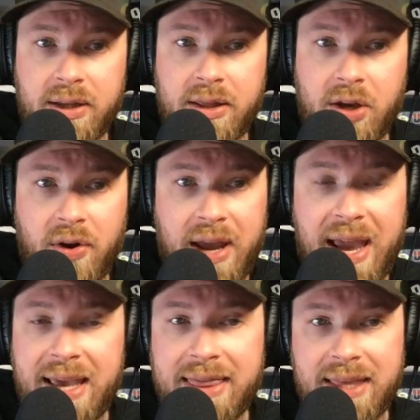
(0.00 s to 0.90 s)
They're
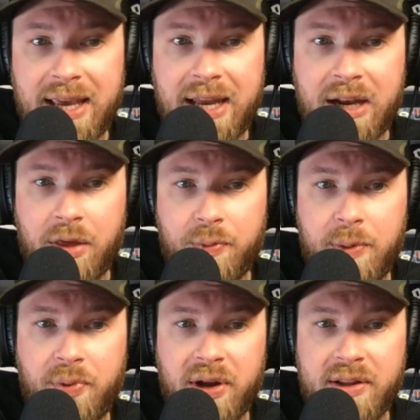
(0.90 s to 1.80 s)
8th in
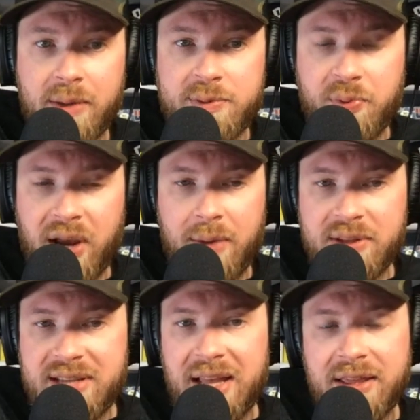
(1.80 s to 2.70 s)
three-point attempts per game and
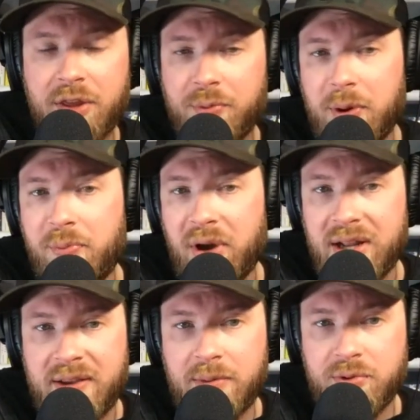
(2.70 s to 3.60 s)
10th in three-point
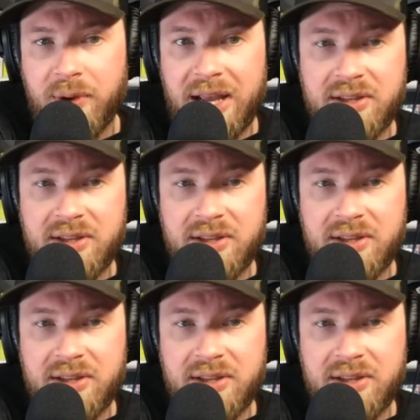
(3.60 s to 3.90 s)
attempt rate.